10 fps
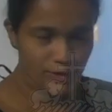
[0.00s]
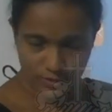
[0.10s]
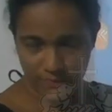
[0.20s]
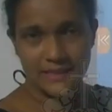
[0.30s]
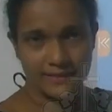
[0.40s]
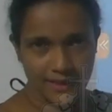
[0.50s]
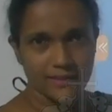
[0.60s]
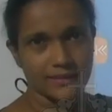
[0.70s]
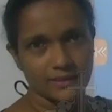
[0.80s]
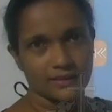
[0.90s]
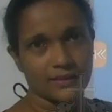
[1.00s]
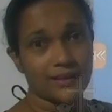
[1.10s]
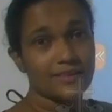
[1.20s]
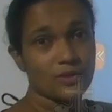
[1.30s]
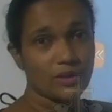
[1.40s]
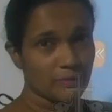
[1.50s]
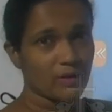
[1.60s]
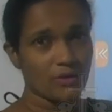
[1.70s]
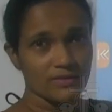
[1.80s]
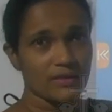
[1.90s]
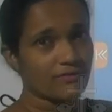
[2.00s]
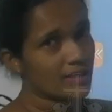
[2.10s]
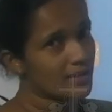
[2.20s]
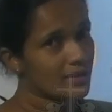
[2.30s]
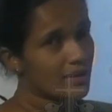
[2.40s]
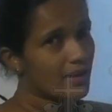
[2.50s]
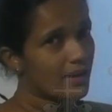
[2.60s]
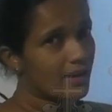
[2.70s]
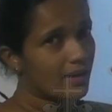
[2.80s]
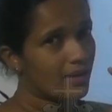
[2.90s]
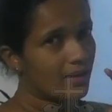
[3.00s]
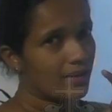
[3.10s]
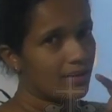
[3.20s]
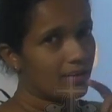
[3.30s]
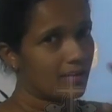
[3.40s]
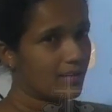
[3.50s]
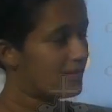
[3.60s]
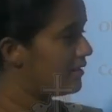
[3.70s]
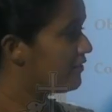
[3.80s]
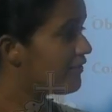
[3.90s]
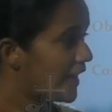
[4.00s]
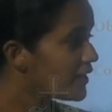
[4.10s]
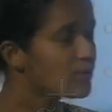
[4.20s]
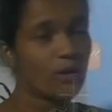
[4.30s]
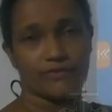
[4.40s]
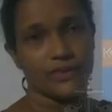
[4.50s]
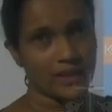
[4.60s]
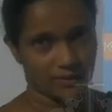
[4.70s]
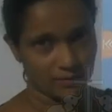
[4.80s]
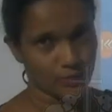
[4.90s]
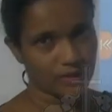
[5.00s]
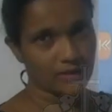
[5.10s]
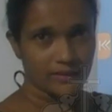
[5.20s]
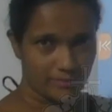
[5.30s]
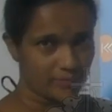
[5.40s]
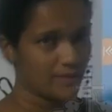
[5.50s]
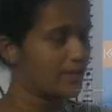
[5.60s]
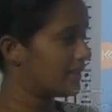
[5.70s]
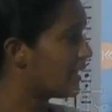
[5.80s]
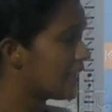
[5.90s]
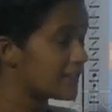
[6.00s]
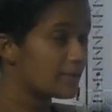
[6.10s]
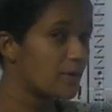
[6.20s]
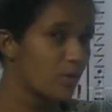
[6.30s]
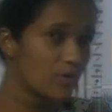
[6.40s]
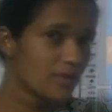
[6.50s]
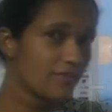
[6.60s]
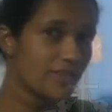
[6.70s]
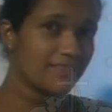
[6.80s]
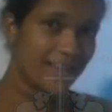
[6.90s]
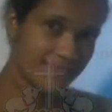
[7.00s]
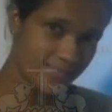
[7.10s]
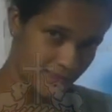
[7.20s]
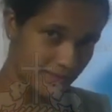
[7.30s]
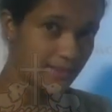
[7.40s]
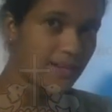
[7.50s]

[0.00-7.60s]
should be sink. It's not because of the weight of the egg. Remember that. It's because of the density,